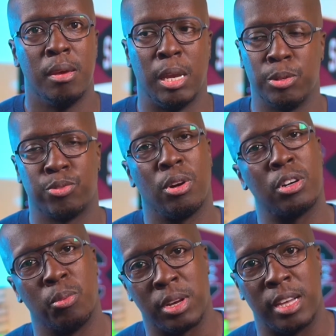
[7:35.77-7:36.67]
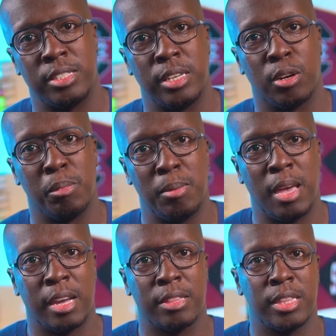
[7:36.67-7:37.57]
it was wrong of what I said, or maybe
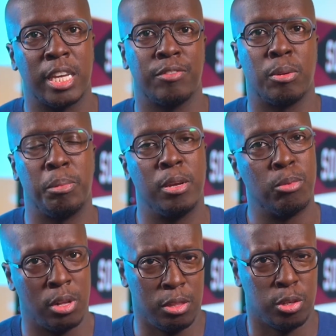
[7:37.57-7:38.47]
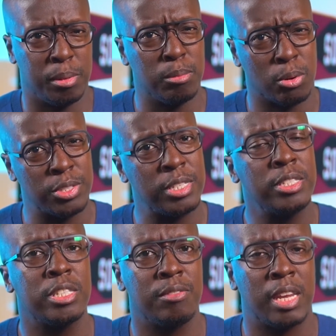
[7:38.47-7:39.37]
I can think of it being a little bit more
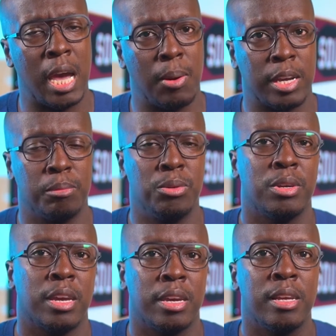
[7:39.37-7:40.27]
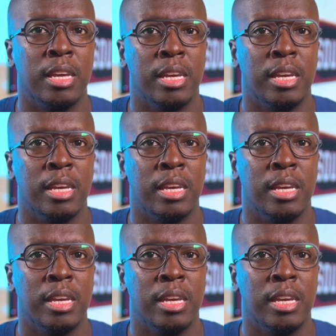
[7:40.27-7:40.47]
sensitive in how I communicate.